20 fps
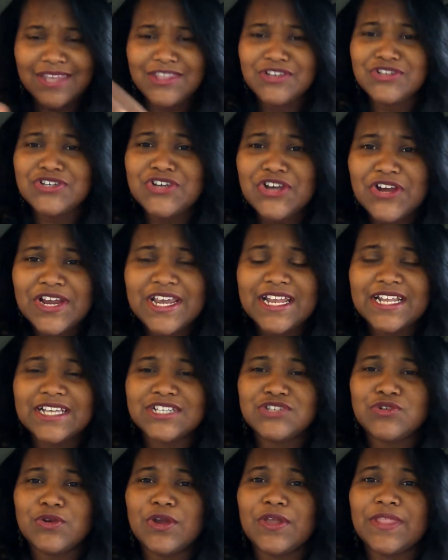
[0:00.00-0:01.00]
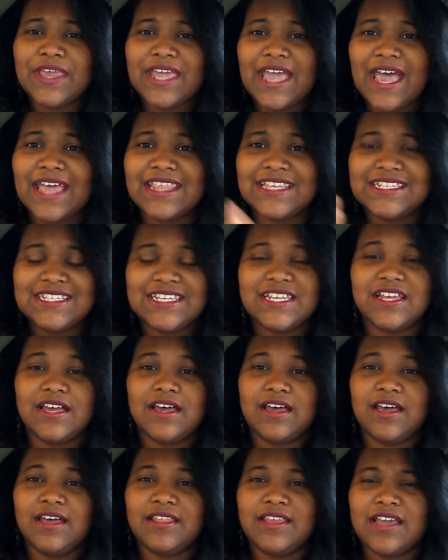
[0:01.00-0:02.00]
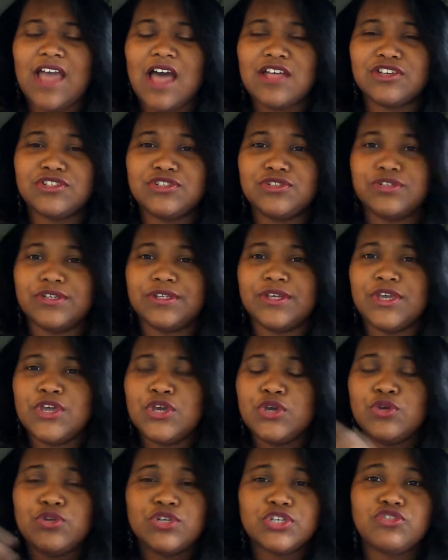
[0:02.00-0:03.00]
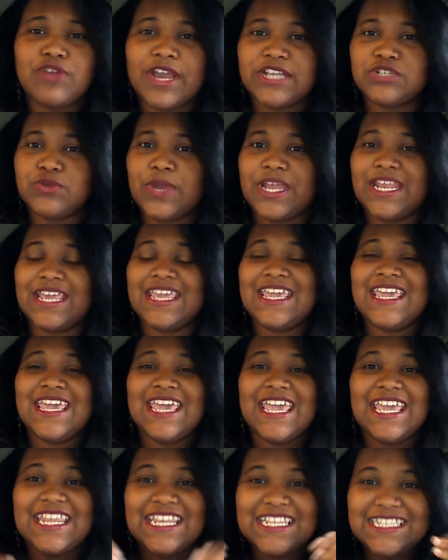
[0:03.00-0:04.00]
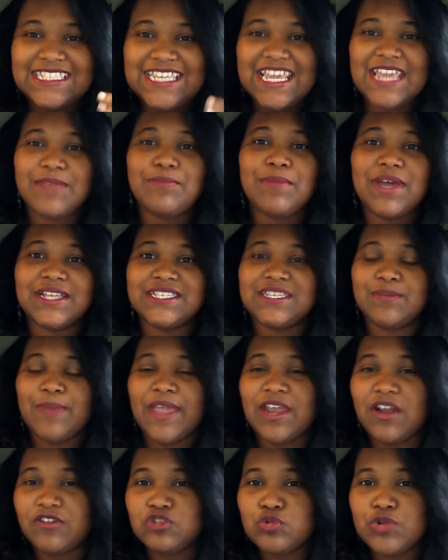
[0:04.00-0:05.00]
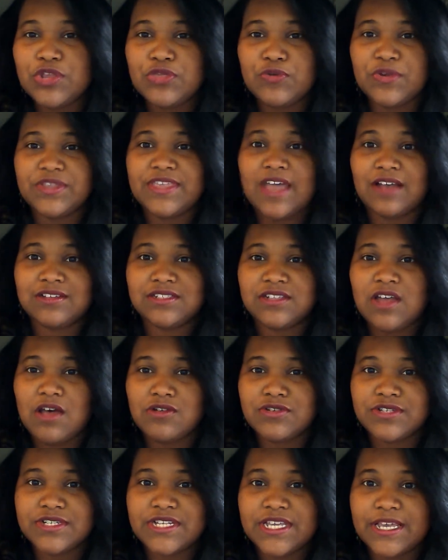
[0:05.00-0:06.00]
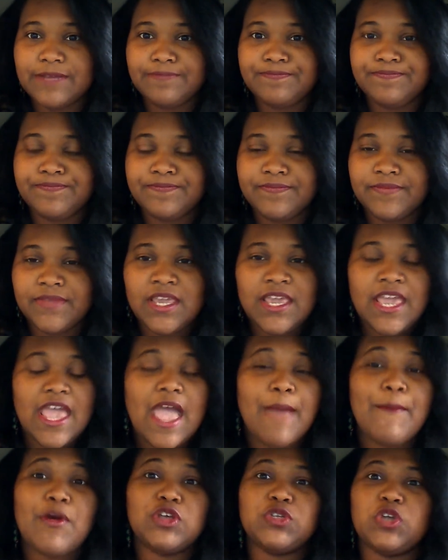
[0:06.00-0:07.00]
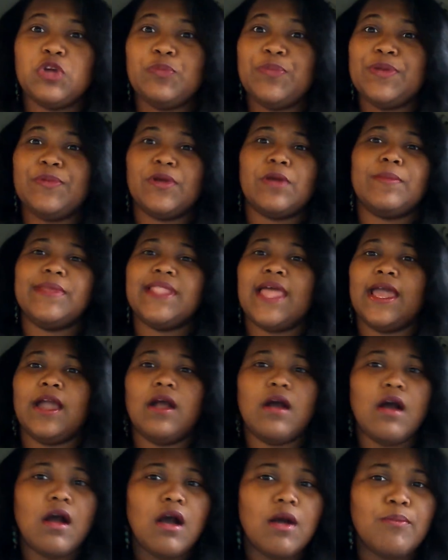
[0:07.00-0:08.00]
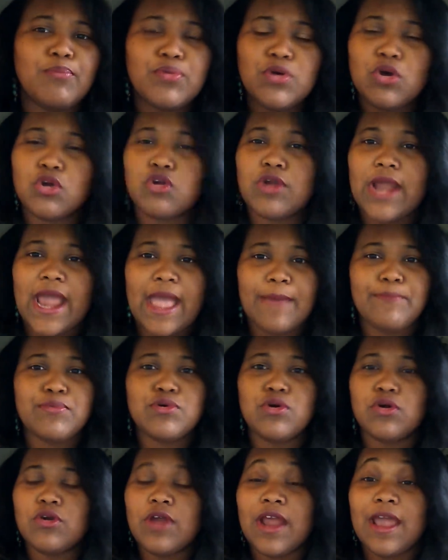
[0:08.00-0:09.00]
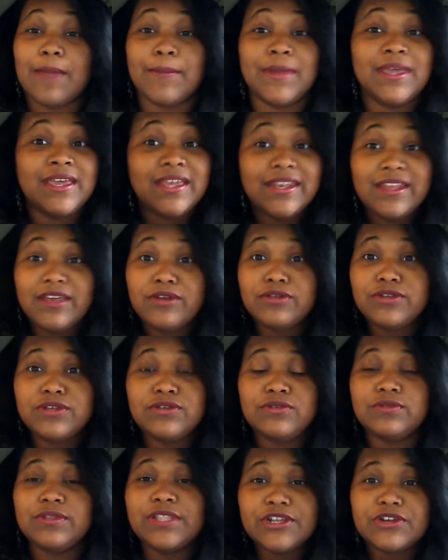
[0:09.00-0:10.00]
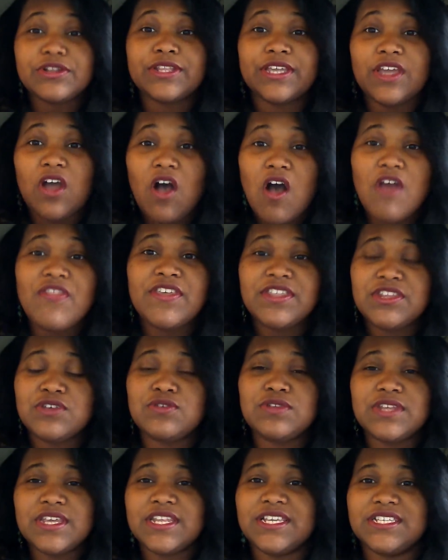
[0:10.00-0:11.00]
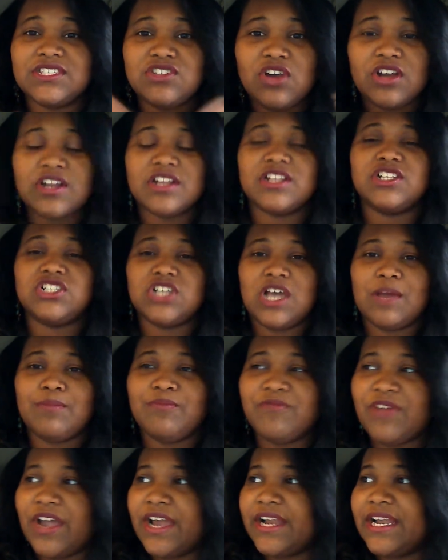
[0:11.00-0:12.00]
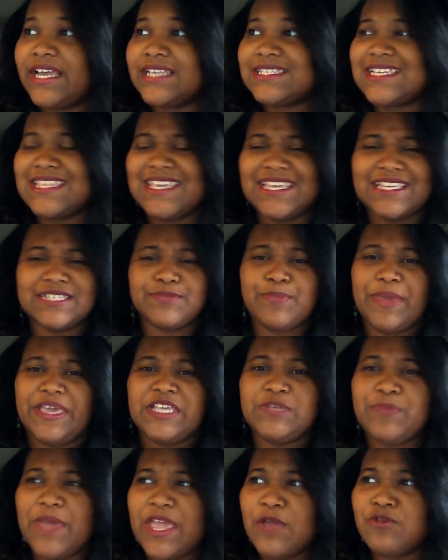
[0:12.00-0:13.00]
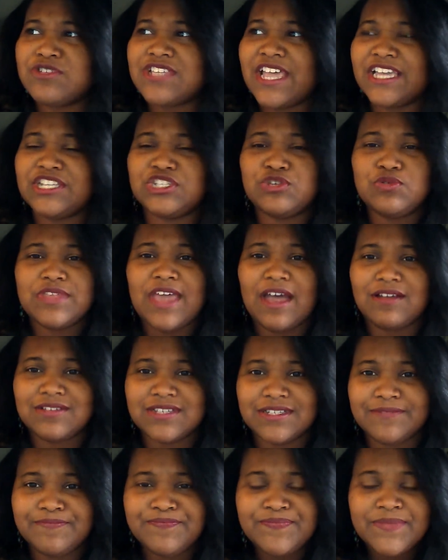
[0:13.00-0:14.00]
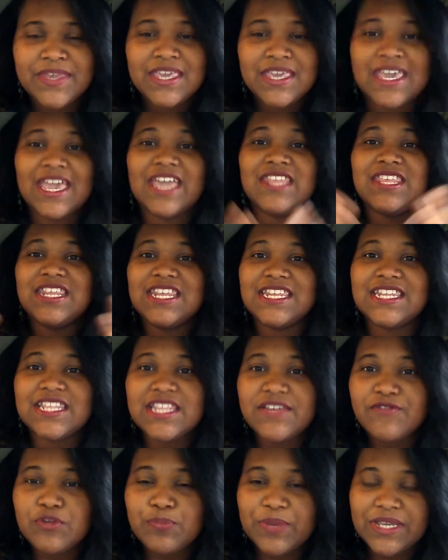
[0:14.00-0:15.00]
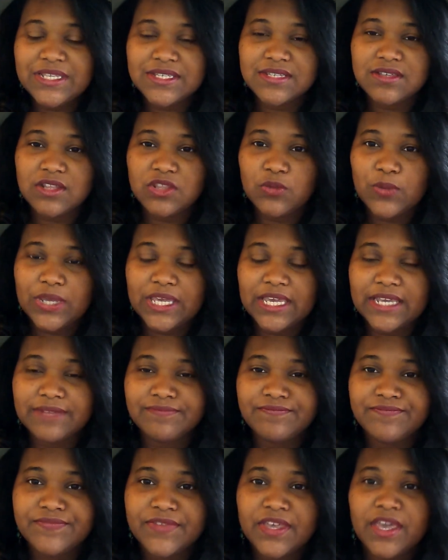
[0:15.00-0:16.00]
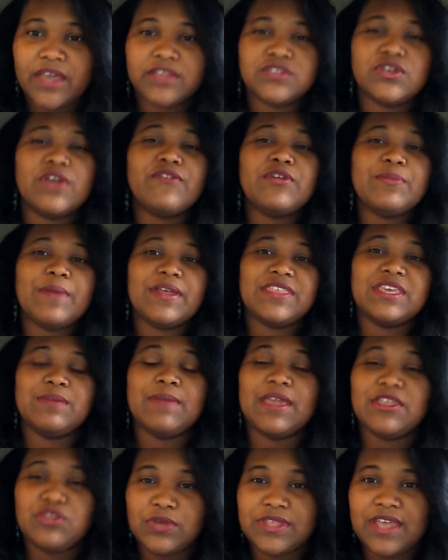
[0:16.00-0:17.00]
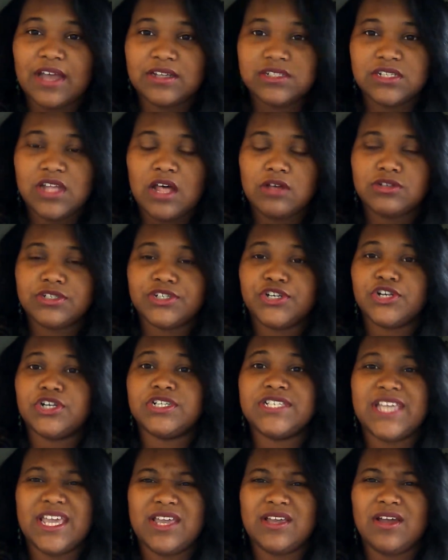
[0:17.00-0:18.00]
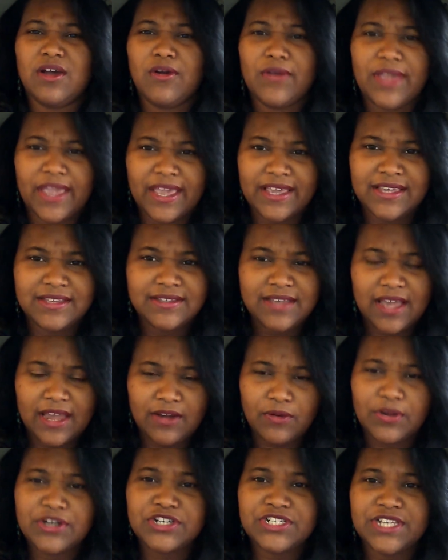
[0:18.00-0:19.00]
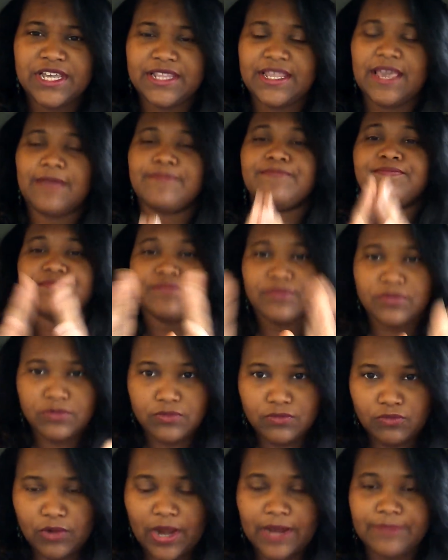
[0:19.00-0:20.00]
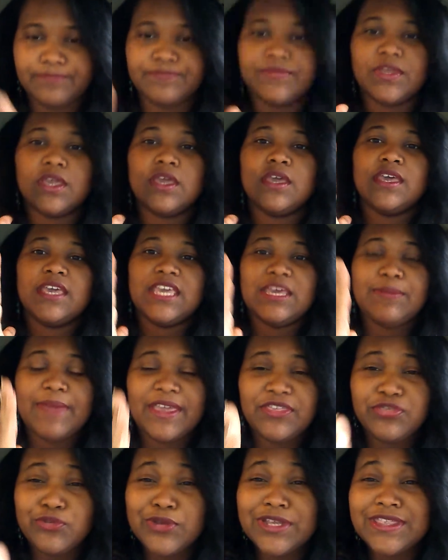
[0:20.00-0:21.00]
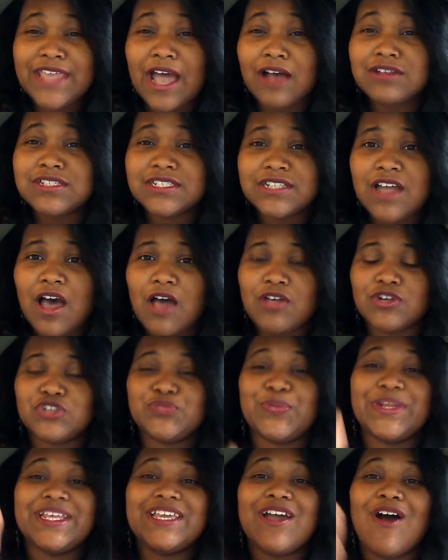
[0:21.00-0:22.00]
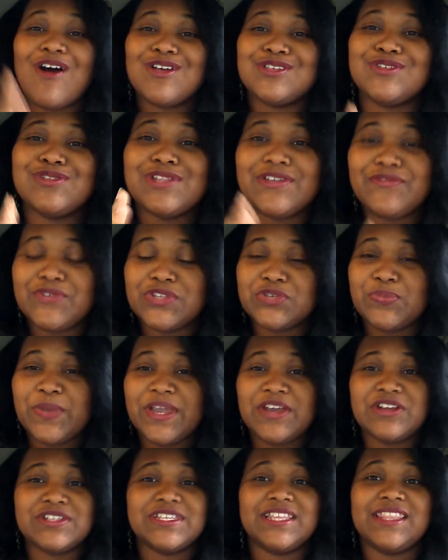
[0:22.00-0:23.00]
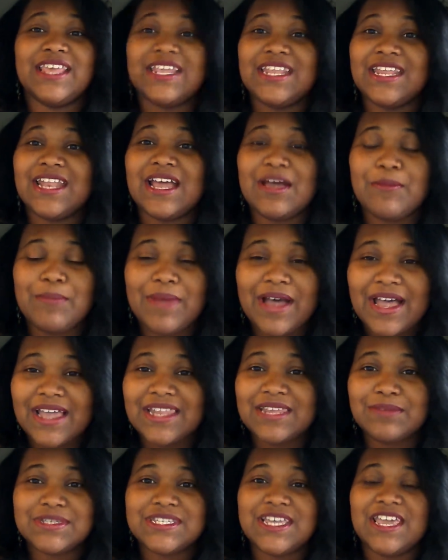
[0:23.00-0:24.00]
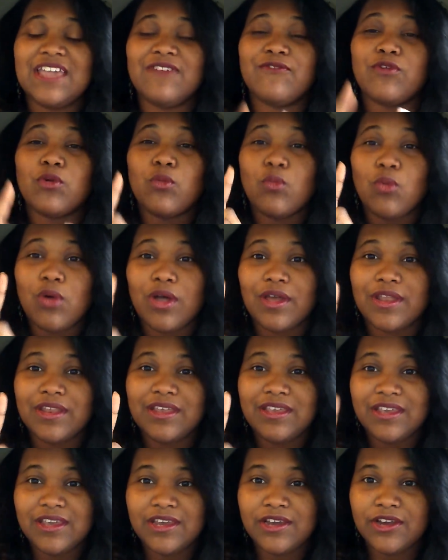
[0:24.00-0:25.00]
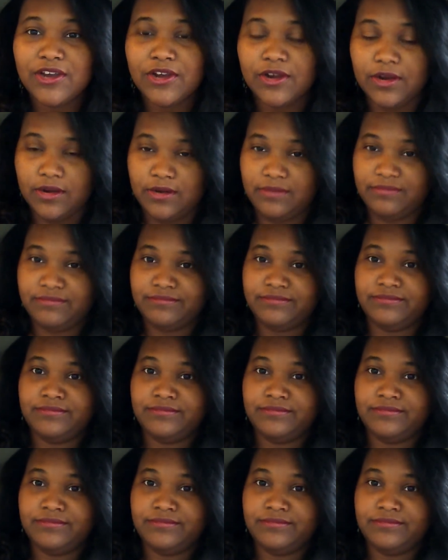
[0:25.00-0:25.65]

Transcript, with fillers: there's a great story on the guy, the, t- uh, the college student who just graduated, and in 10 months he paid off $23,000 in debt. And most people are gonna be like, "Oh, bull crap, bull crap." No, dude, literally, all the dude did he started a job in finance. I think his base pay was like two thousand, and then he delivered pizzas on the weekend. So every month he made three thousand dollars. And you're gonna say, "Okay, I don't understand that." Right. He made three thousand dollars, but he also lived with his parents, and they did not mind him staying for one year,